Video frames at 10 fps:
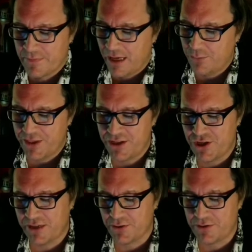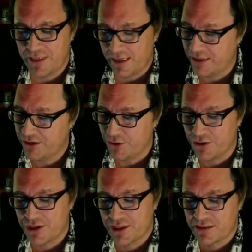and with a gentle and
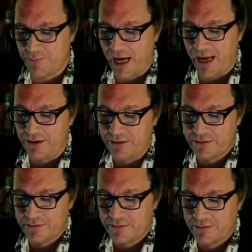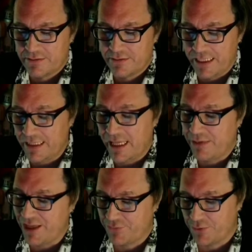encouraging smile, he led
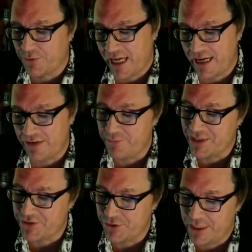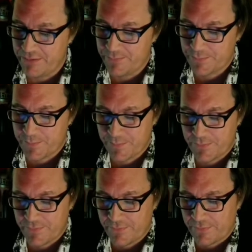me through the gate of mystery.
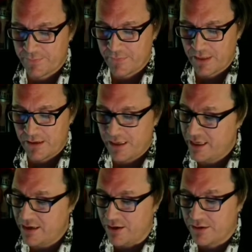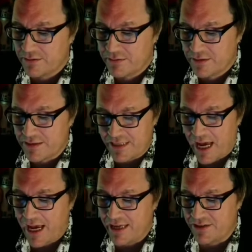Here,
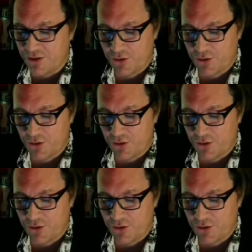sighs and